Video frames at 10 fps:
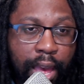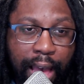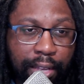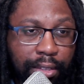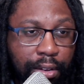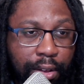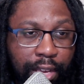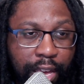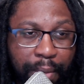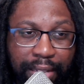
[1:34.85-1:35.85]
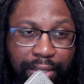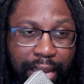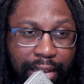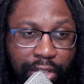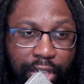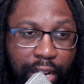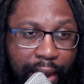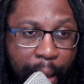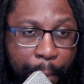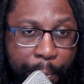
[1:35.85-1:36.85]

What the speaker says: I'm still going to keep my second gen Apple